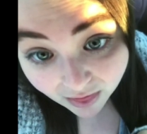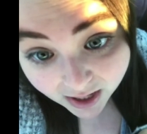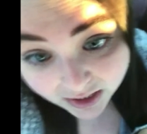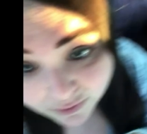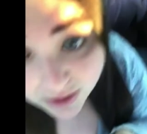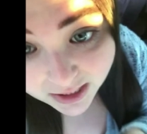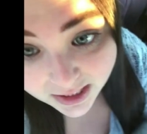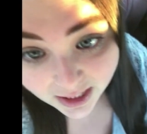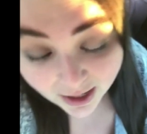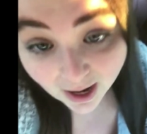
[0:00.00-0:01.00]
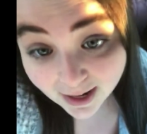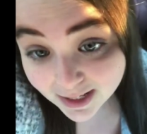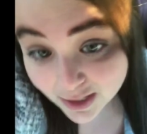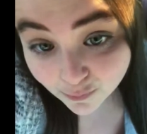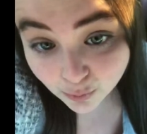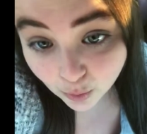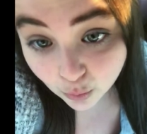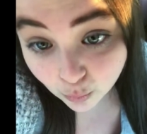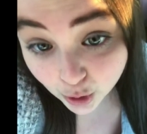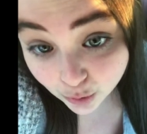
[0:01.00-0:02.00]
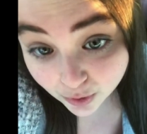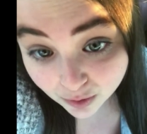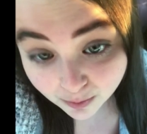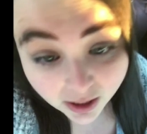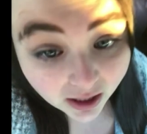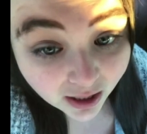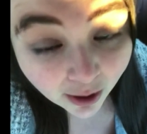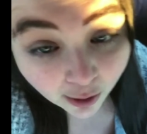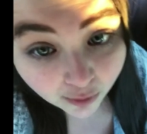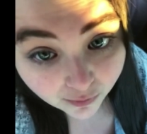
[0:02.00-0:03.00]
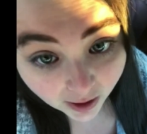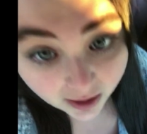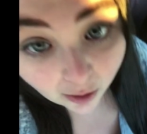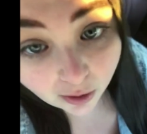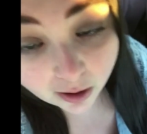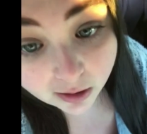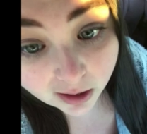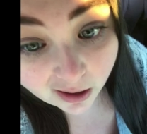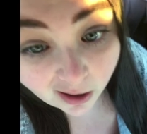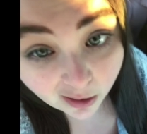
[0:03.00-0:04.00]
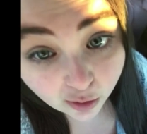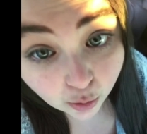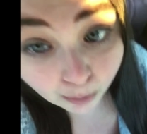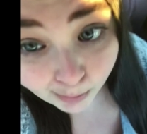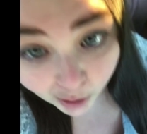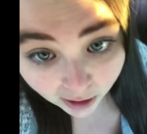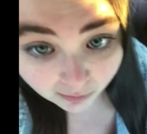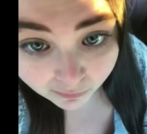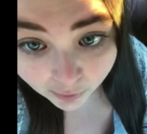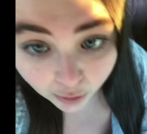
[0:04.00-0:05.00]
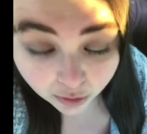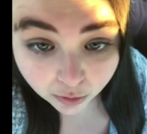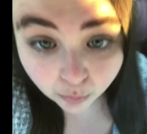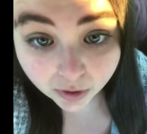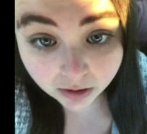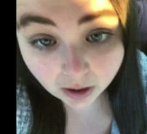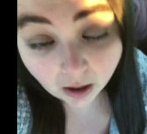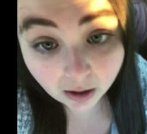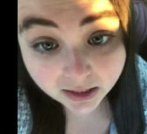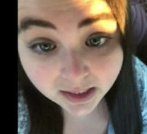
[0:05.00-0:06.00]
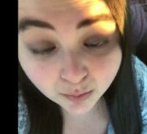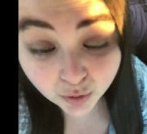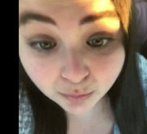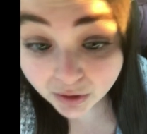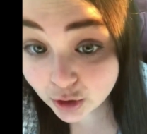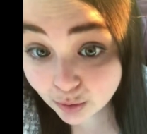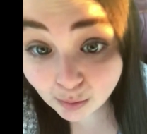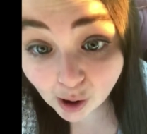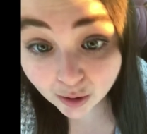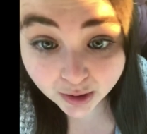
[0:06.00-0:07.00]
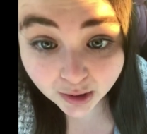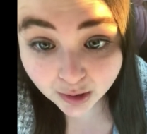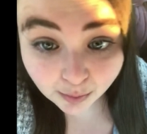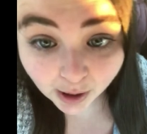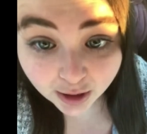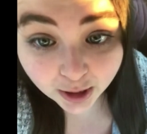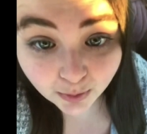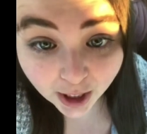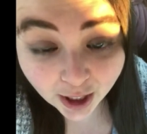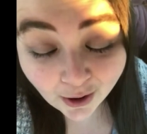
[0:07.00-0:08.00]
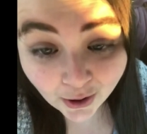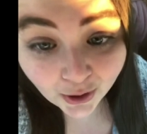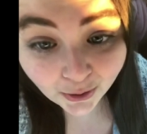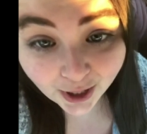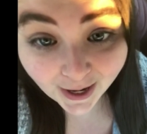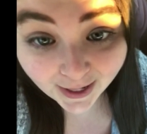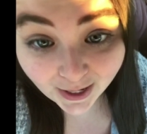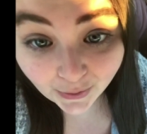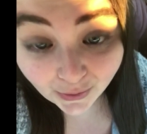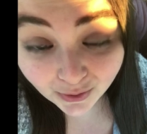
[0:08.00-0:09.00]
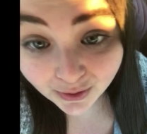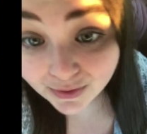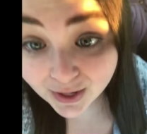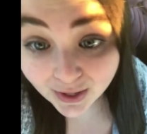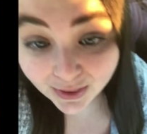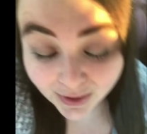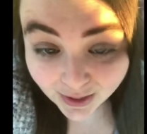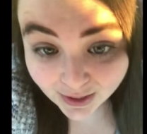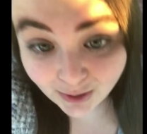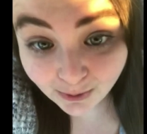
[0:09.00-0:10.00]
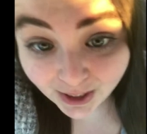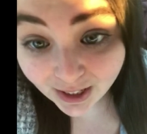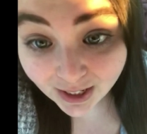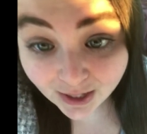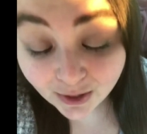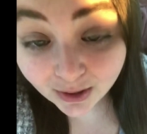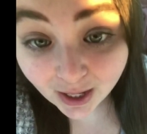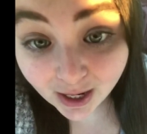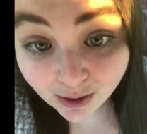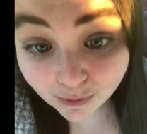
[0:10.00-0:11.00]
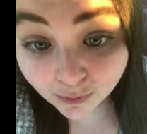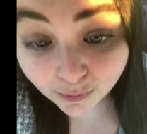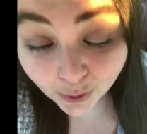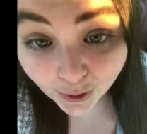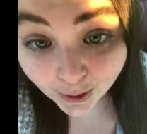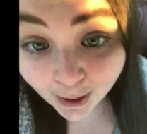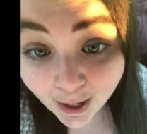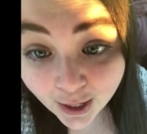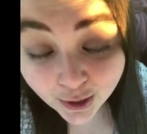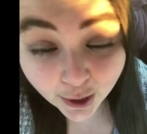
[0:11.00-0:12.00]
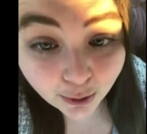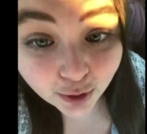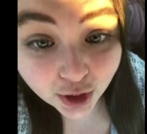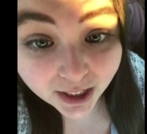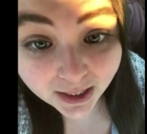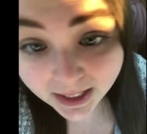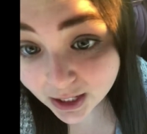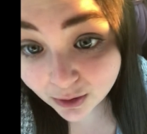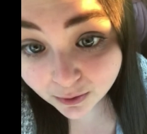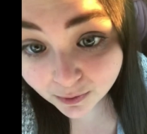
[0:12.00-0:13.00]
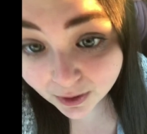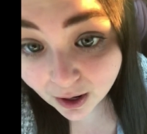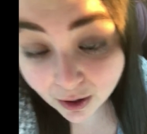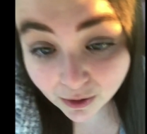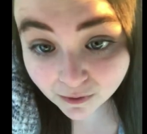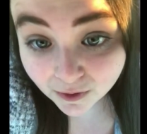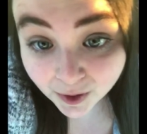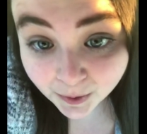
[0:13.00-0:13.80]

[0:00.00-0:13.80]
Thanks for listening, guys. If you want to work with me, find out how to get out of your money funk with some completion process or parts work or any other thing that you need in your life for coaching, self-love,